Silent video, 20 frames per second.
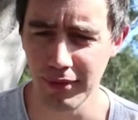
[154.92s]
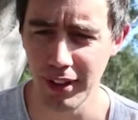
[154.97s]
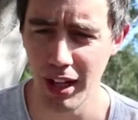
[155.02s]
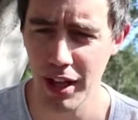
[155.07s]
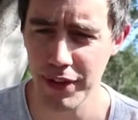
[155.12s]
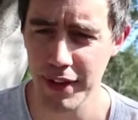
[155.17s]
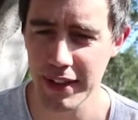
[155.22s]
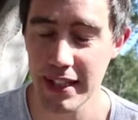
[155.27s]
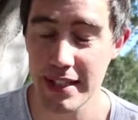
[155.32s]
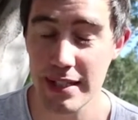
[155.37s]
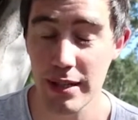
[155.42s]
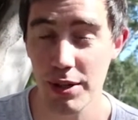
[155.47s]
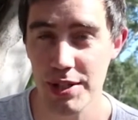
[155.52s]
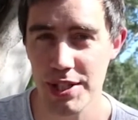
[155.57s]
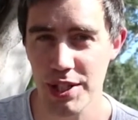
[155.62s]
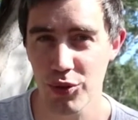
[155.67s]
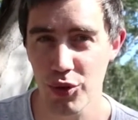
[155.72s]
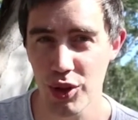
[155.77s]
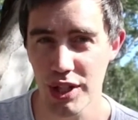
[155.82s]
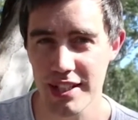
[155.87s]
I think there's
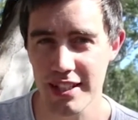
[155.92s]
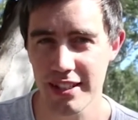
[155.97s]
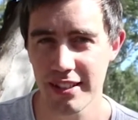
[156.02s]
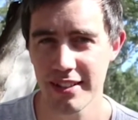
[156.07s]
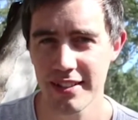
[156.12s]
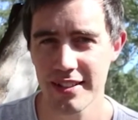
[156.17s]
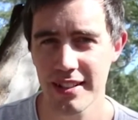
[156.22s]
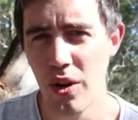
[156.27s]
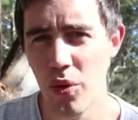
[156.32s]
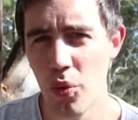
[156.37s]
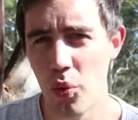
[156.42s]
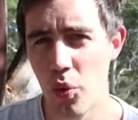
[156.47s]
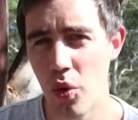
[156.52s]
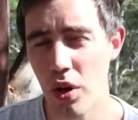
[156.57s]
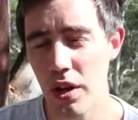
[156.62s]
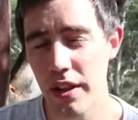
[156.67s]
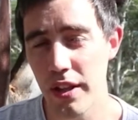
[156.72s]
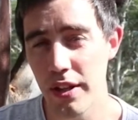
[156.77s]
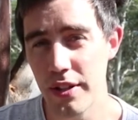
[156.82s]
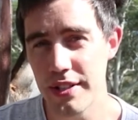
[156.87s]
lots of reasons.
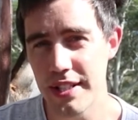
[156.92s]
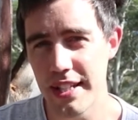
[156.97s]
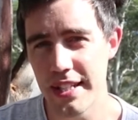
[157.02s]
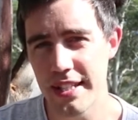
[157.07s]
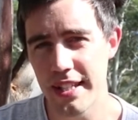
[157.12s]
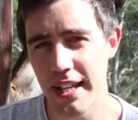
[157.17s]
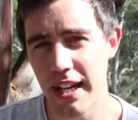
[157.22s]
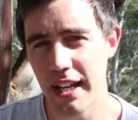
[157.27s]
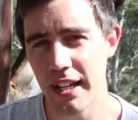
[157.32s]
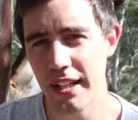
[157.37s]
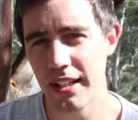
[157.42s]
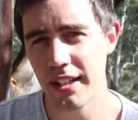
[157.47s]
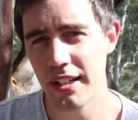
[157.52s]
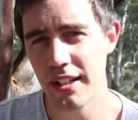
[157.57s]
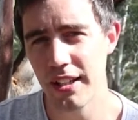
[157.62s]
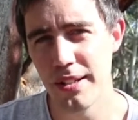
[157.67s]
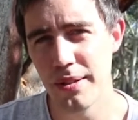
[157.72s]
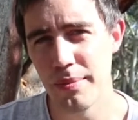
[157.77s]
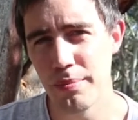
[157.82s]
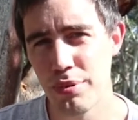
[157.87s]
One of those is that
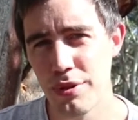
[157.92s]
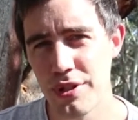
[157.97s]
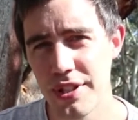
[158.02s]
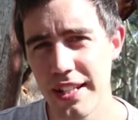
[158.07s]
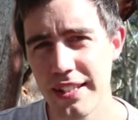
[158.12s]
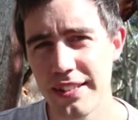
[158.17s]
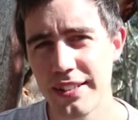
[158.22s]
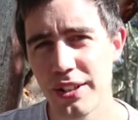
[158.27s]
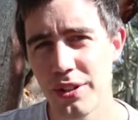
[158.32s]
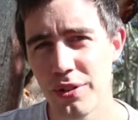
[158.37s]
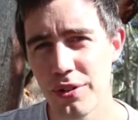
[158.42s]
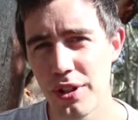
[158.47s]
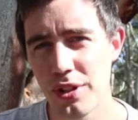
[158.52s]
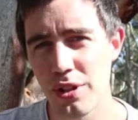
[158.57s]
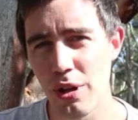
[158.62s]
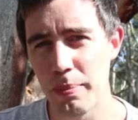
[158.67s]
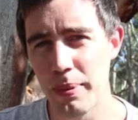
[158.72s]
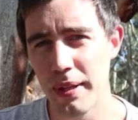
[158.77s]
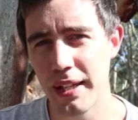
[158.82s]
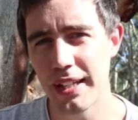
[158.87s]
presenting on the
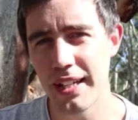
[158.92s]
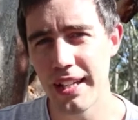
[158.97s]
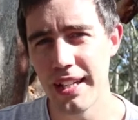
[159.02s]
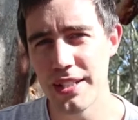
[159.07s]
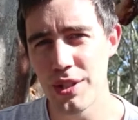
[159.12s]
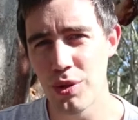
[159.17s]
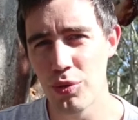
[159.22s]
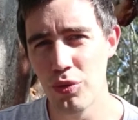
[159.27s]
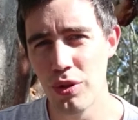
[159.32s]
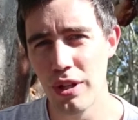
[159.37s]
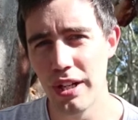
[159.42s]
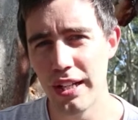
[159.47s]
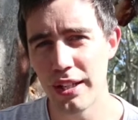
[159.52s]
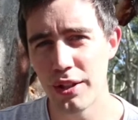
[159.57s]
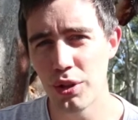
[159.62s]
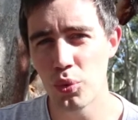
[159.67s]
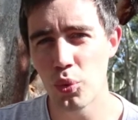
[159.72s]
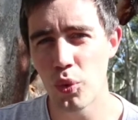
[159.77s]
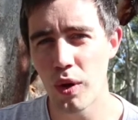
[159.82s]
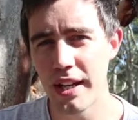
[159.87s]
topic is a really
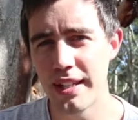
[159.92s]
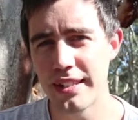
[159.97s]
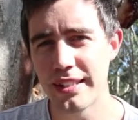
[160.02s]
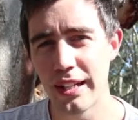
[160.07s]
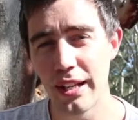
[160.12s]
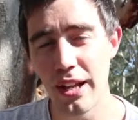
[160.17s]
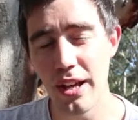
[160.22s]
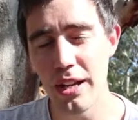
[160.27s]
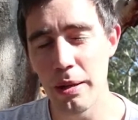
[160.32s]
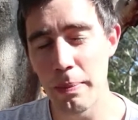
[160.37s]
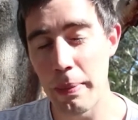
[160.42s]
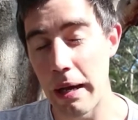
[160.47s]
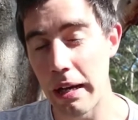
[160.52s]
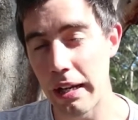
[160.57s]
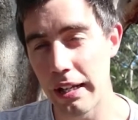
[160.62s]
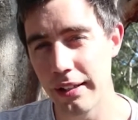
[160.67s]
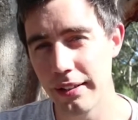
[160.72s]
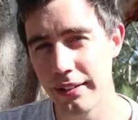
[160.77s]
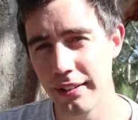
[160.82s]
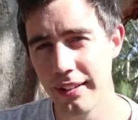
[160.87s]
good way to learn about
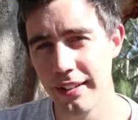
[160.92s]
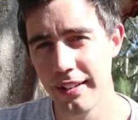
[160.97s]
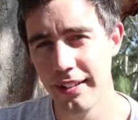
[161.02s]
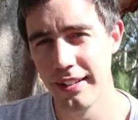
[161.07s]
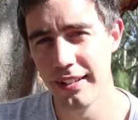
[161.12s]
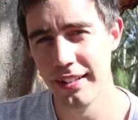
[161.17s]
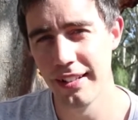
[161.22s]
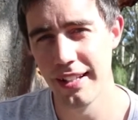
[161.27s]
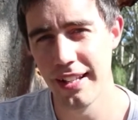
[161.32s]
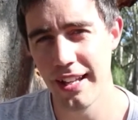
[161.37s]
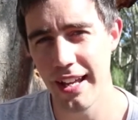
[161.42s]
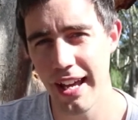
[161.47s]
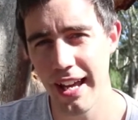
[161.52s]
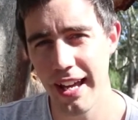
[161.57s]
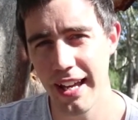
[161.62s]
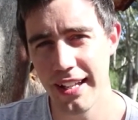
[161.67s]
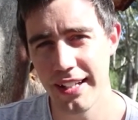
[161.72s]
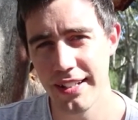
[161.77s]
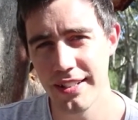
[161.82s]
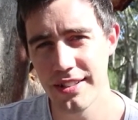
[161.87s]
it,
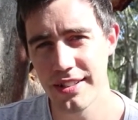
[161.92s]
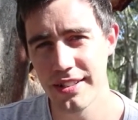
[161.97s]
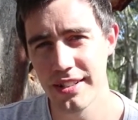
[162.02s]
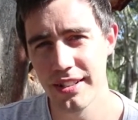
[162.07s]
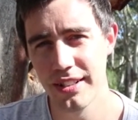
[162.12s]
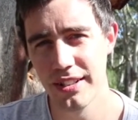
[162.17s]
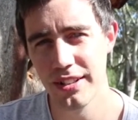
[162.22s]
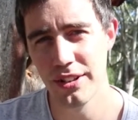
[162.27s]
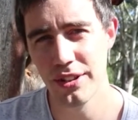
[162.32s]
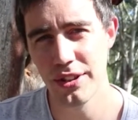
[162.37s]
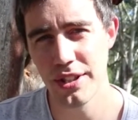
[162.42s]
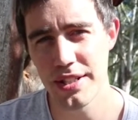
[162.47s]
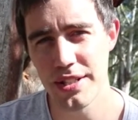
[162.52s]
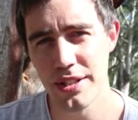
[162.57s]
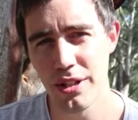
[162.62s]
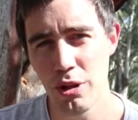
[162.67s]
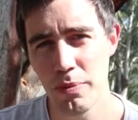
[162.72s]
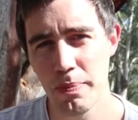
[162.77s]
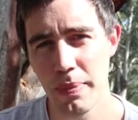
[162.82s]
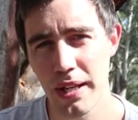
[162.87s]
and there's
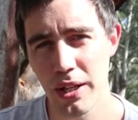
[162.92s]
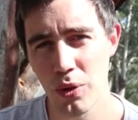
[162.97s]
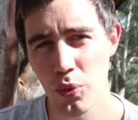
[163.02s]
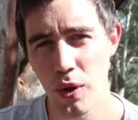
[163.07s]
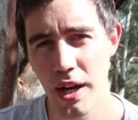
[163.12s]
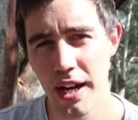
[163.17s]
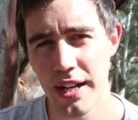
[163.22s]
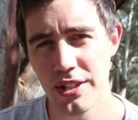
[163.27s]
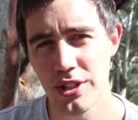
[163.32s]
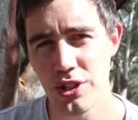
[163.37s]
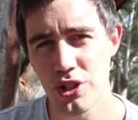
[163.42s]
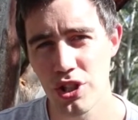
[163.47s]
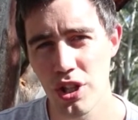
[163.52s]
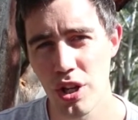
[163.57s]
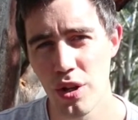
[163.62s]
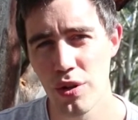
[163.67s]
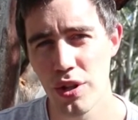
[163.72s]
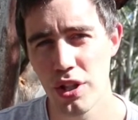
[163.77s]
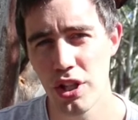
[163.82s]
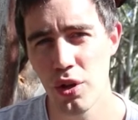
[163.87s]
no better way to
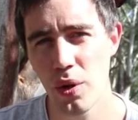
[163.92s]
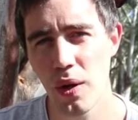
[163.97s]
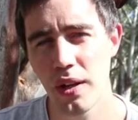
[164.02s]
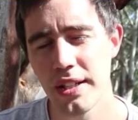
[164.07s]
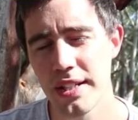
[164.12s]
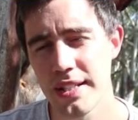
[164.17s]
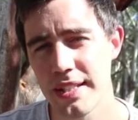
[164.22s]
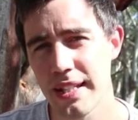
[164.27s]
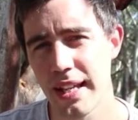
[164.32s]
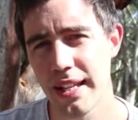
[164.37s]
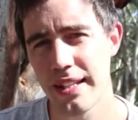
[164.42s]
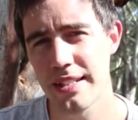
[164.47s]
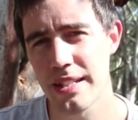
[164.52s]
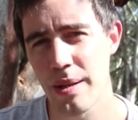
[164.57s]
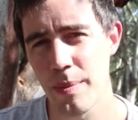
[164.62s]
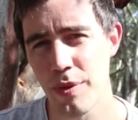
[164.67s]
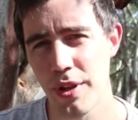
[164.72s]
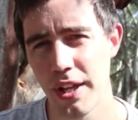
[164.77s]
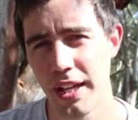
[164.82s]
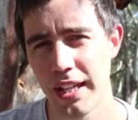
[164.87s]
show that you understand
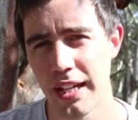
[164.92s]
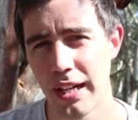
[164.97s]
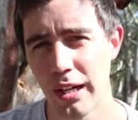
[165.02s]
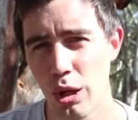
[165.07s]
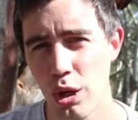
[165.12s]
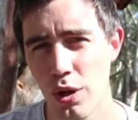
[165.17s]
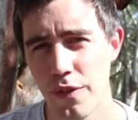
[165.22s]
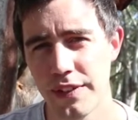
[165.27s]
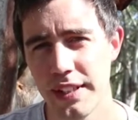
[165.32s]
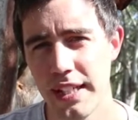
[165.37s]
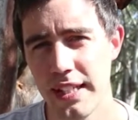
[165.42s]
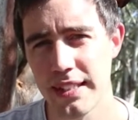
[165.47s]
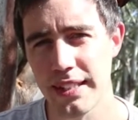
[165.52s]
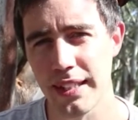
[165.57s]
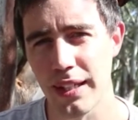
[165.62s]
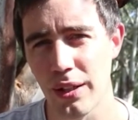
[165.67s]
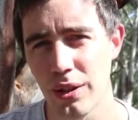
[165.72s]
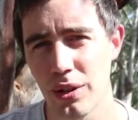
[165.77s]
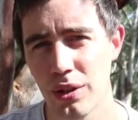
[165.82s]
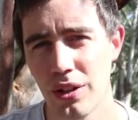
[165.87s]
something in a lot of
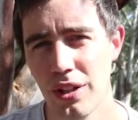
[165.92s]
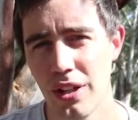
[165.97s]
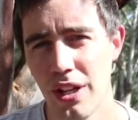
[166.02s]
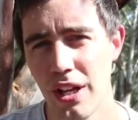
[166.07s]
detail